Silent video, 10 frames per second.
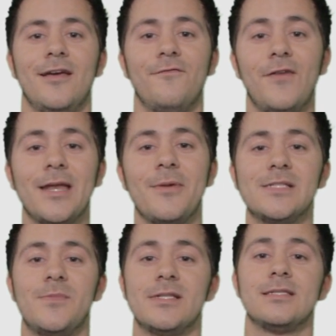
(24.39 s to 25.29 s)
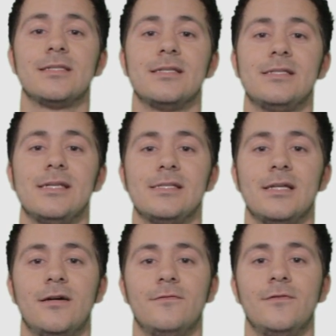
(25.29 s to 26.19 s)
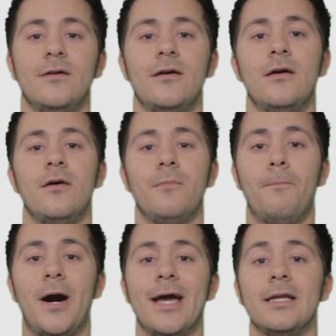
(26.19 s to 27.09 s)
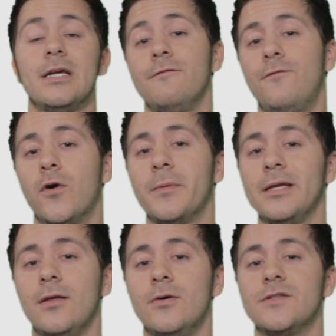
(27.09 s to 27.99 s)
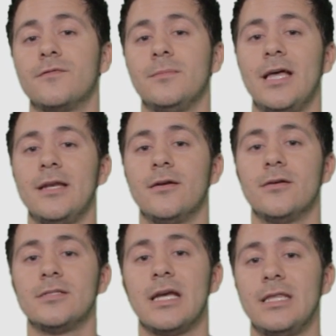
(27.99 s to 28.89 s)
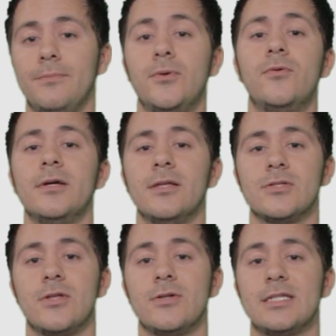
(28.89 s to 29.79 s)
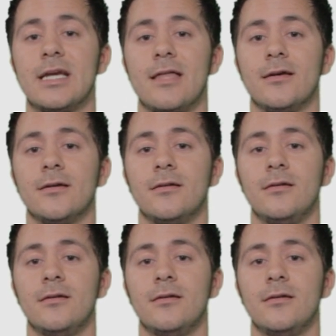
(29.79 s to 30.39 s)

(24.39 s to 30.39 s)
Fannie Mae's business consists of buying conforming loans from lenders and then pooling those loans together.